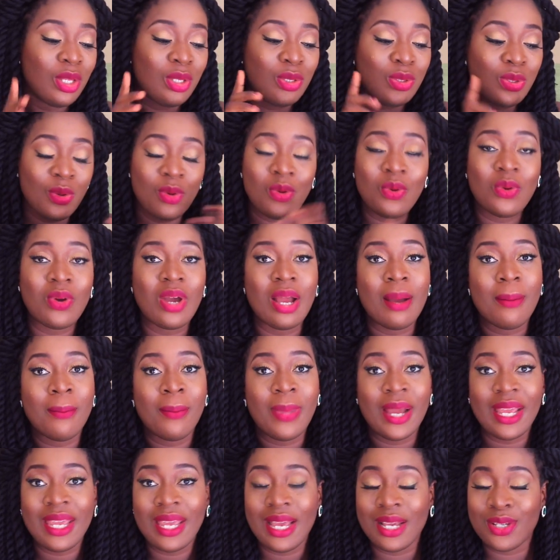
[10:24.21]
Don't go and
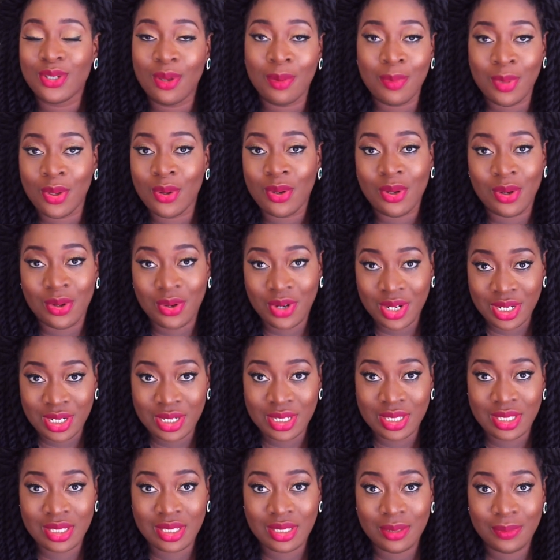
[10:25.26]
buy Ashebi on
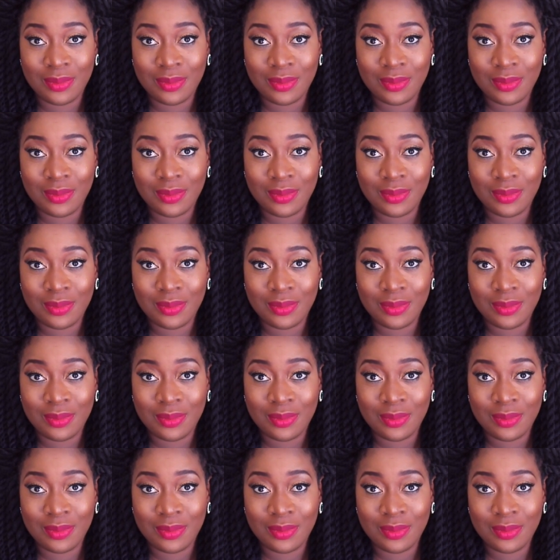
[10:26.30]
credit.